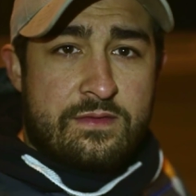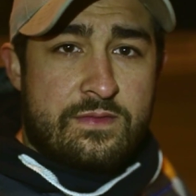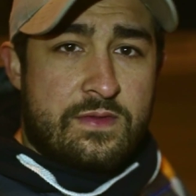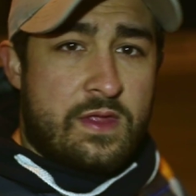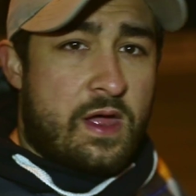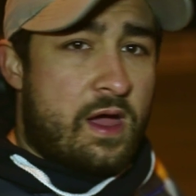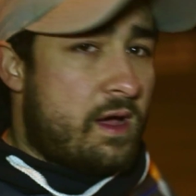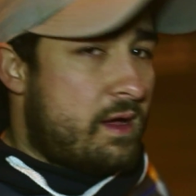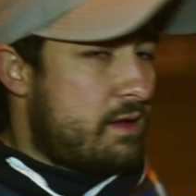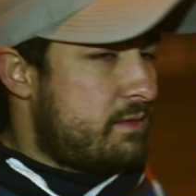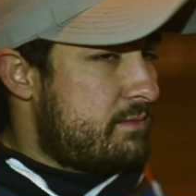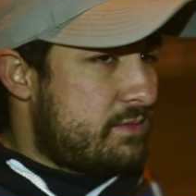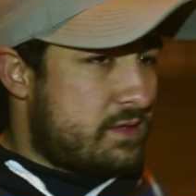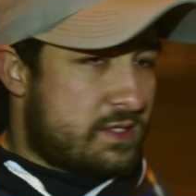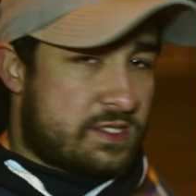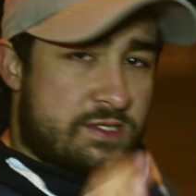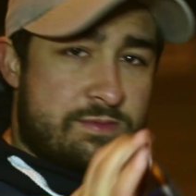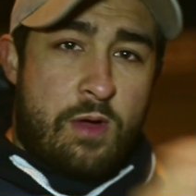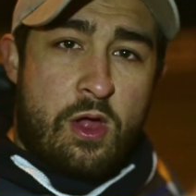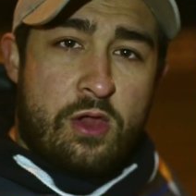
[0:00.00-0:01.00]
The
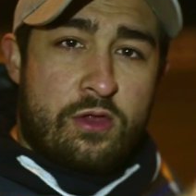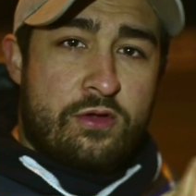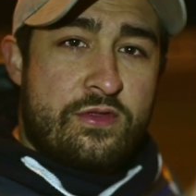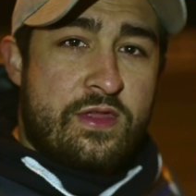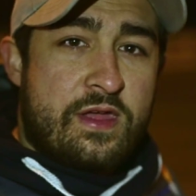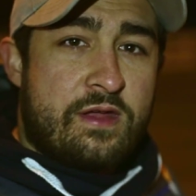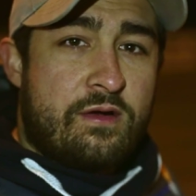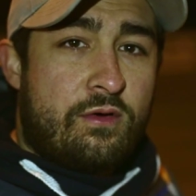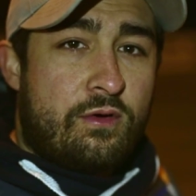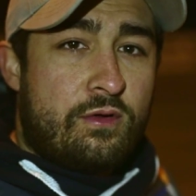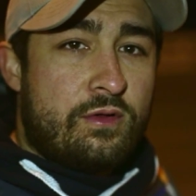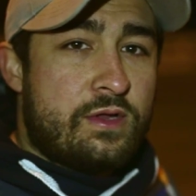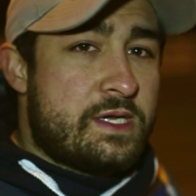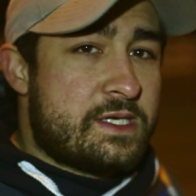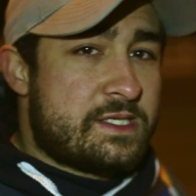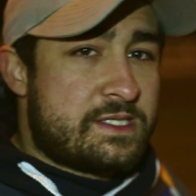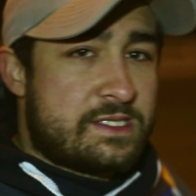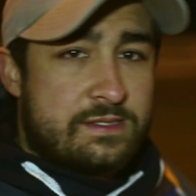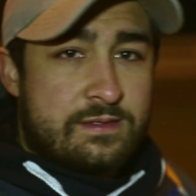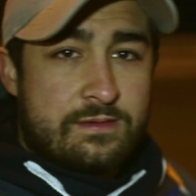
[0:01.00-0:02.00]
smaller that hole is,